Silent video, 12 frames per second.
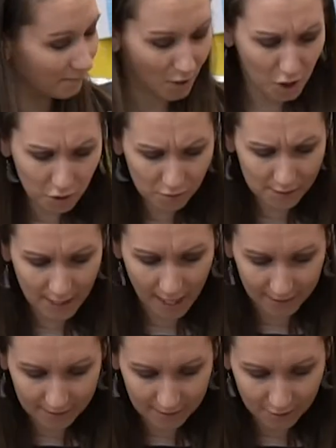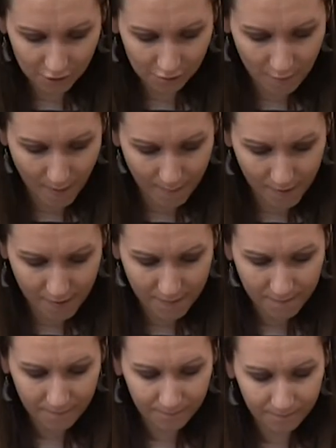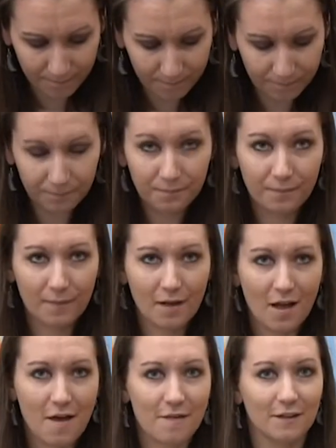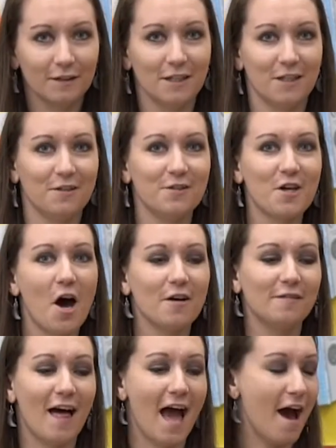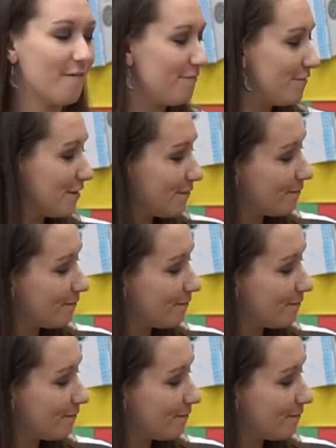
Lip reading: And who's next? Do you remember? The little dog laughed